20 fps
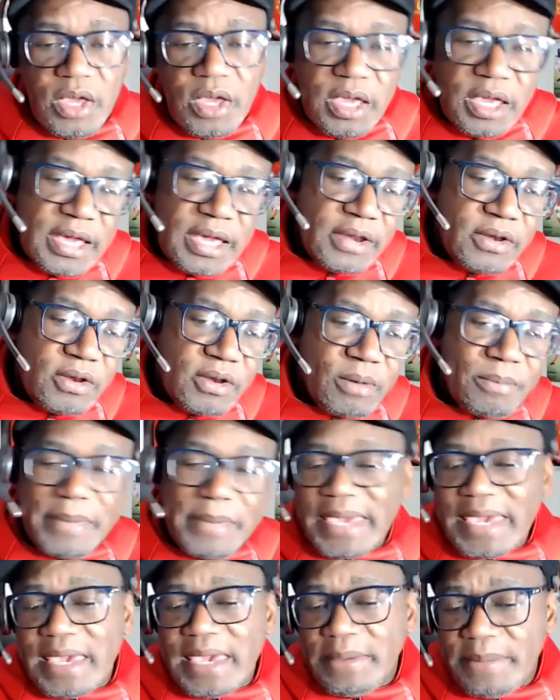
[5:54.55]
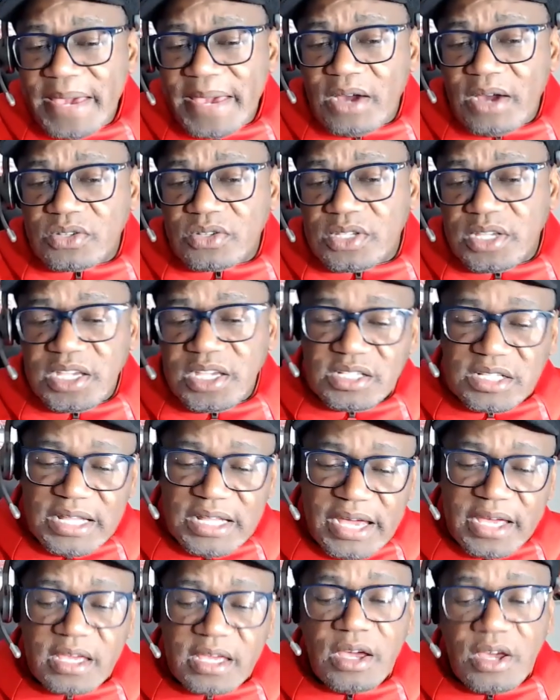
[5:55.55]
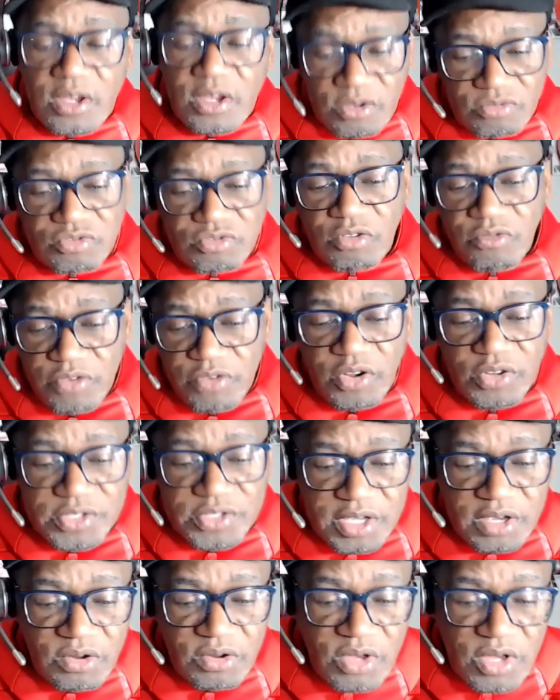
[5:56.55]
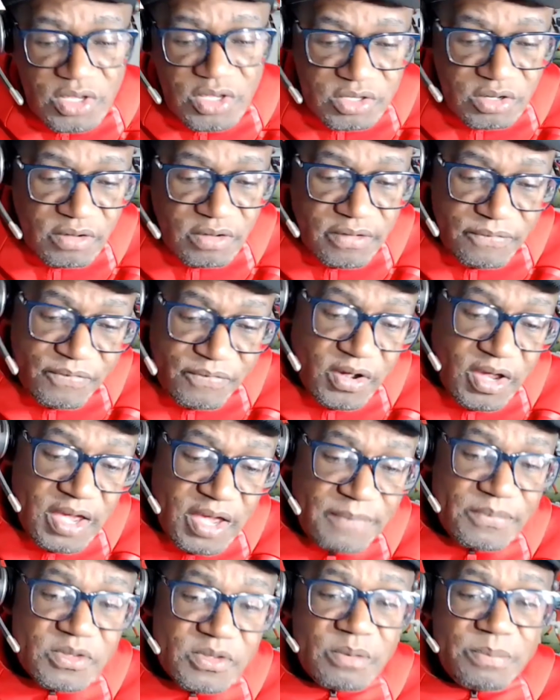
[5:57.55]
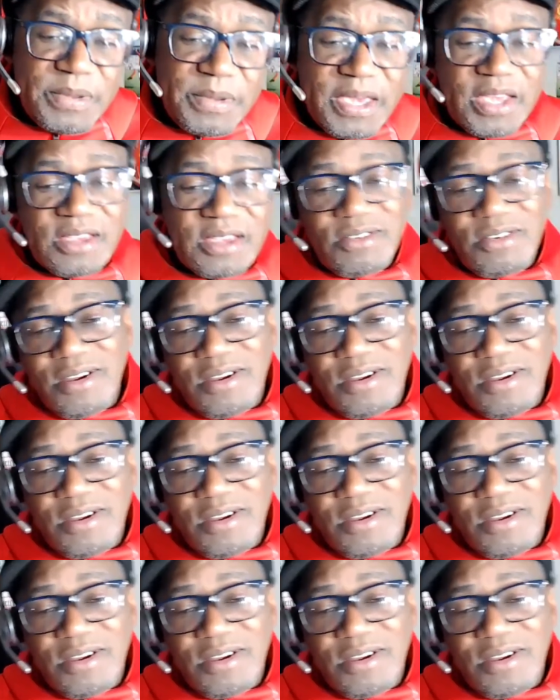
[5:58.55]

He ain't no Mickey Mouse. He's like the real deal. So for him to be